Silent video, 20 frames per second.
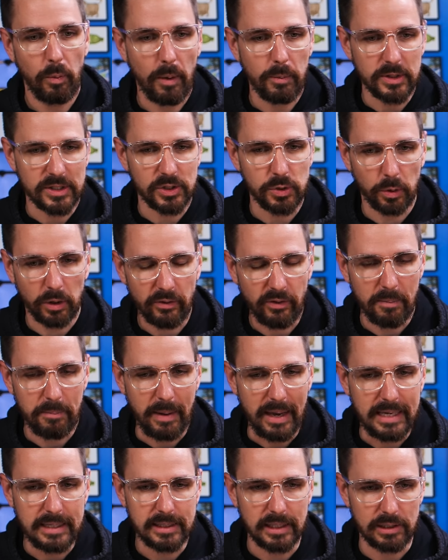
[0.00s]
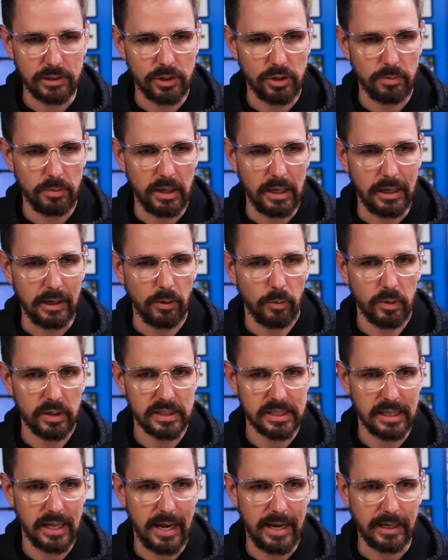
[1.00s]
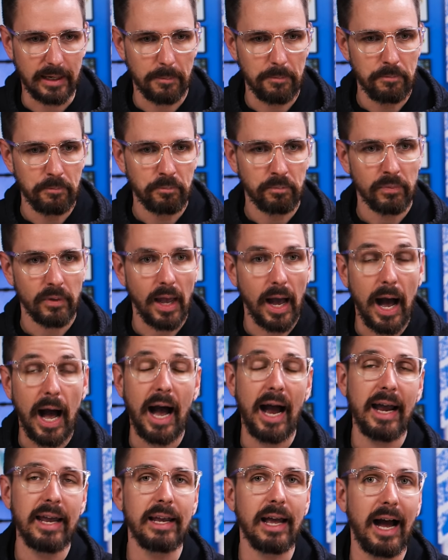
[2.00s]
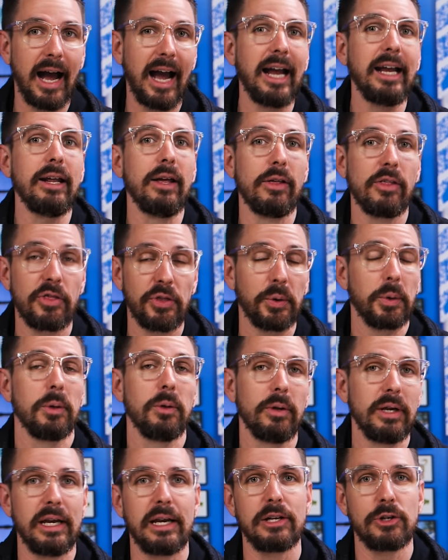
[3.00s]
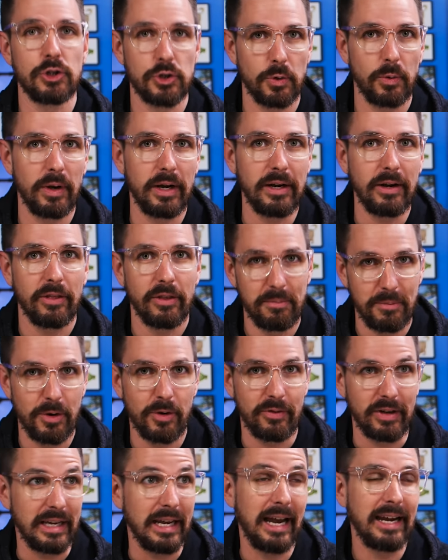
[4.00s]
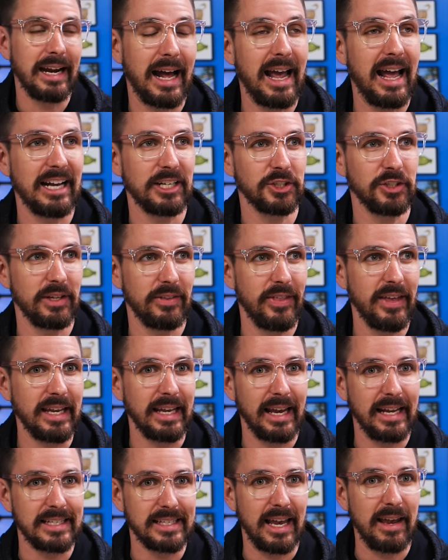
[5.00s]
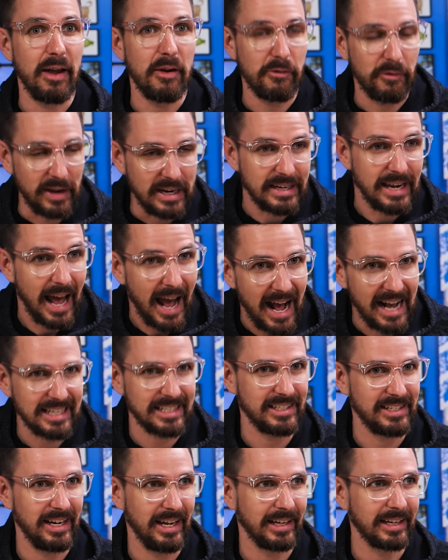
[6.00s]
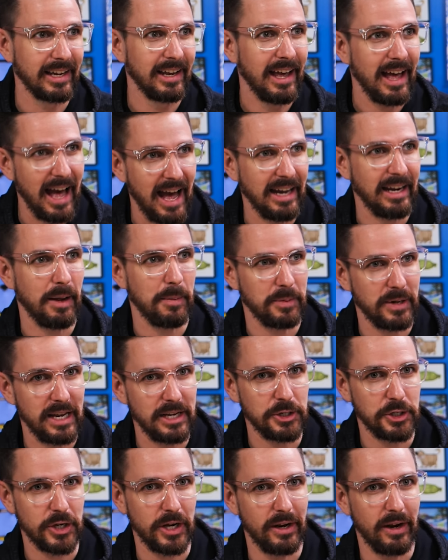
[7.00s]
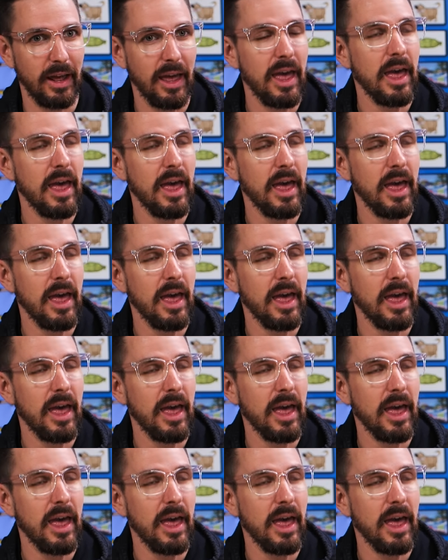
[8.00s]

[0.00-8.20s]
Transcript: what was sort of amazing to me was like I, I thoroughly enjoyed the movie, I actually think it's a fantastic adaptation.